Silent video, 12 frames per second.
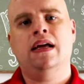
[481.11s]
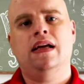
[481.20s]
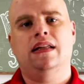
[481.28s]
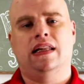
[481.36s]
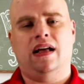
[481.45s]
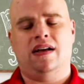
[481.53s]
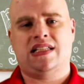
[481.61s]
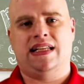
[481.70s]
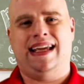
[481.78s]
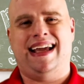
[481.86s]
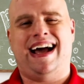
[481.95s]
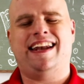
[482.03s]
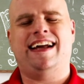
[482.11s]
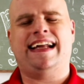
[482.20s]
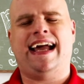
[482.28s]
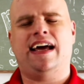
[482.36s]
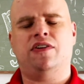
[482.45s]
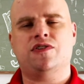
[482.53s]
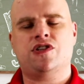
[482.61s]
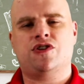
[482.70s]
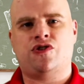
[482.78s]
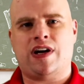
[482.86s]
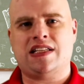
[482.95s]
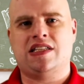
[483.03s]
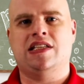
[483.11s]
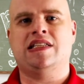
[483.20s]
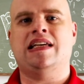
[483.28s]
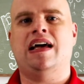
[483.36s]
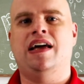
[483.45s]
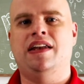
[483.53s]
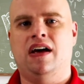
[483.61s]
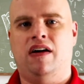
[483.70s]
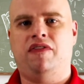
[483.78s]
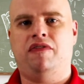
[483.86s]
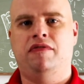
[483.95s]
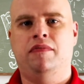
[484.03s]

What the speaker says: Lastly, and I cannot stress this enough,